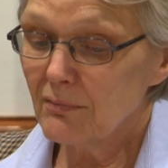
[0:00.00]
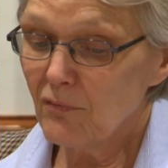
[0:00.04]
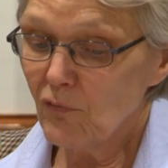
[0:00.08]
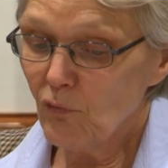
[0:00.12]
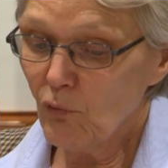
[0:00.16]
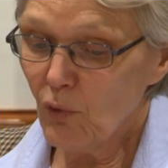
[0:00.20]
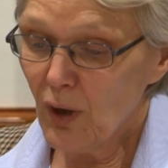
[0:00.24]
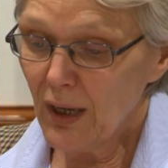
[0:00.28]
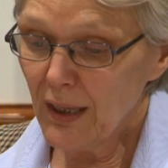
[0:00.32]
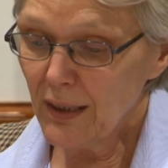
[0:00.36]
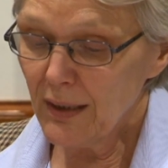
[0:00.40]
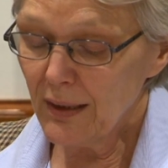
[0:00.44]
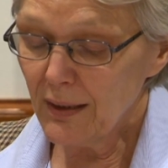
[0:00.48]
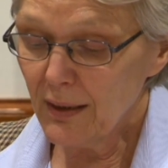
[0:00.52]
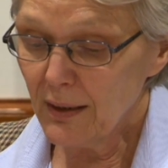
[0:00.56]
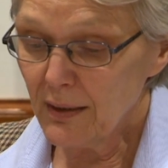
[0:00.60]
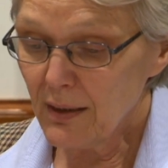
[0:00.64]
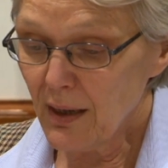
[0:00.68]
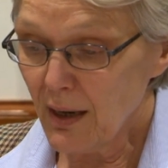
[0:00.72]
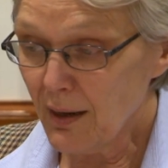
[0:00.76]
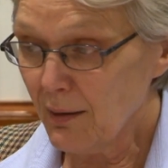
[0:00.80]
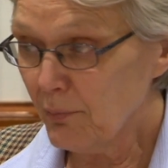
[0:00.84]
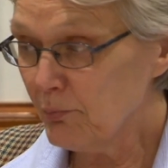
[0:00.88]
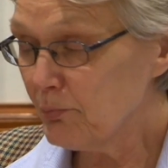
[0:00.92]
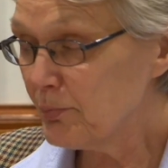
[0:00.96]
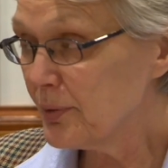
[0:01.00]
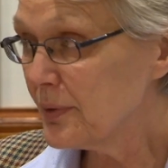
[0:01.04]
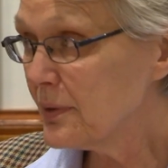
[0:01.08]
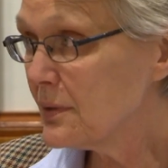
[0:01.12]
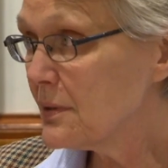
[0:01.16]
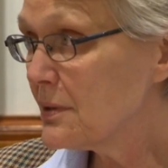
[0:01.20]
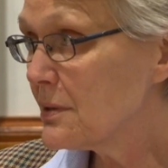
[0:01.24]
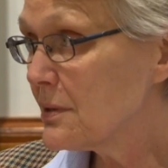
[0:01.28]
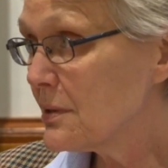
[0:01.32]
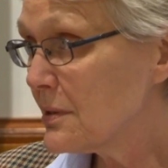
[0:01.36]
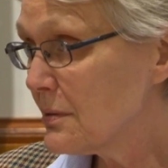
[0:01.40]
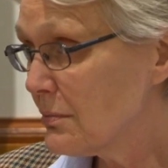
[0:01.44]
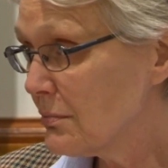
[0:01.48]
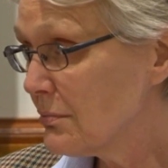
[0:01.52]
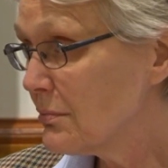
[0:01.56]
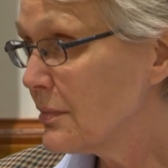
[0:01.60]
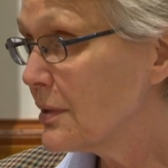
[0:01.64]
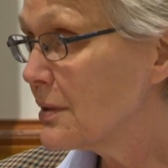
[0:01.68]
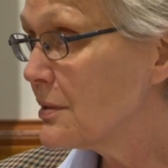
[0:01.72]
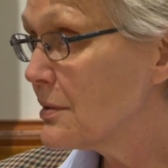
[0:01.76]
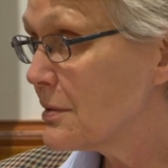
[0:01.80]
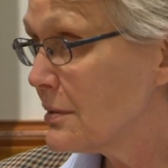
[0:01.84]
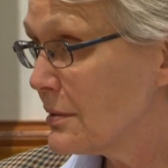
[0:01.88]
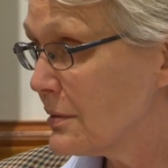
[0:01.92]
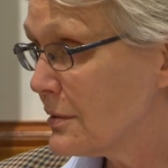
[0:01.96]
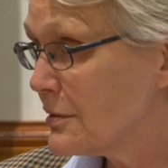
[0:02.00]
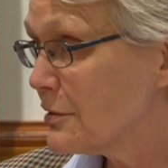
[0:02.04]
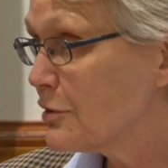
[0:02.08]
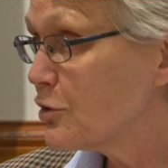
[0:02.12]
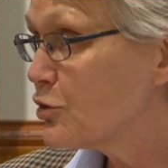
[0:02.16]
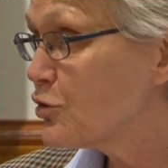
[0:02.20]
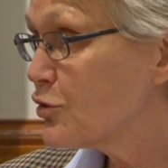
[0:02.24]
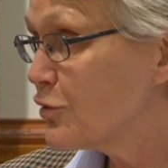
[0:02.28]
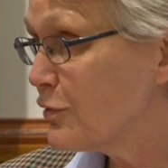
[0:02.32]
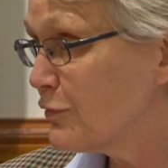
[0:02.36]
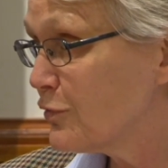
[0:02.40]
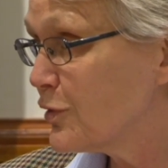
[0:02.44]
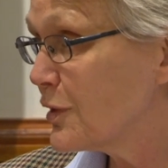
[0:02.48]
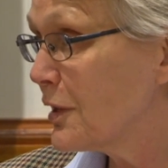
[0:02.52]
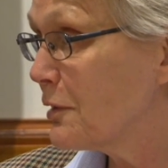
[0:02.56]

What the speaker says: while that happens, it's this issue of